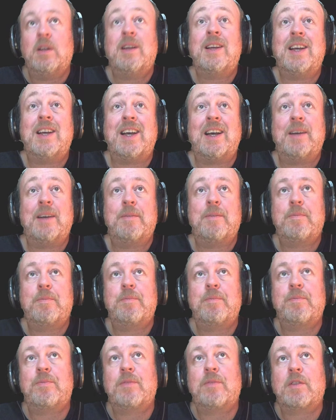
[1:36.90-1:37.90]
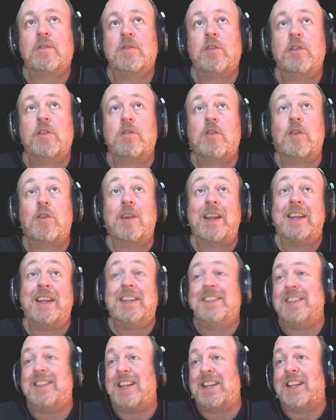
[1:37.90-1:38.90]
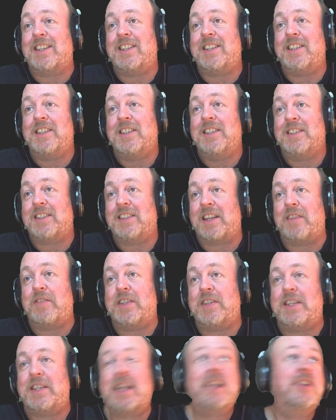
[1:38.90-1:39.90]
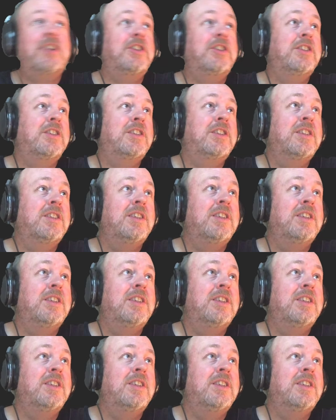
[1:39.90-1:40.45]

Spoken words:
Got the wrong layer selected, sign of intelligence.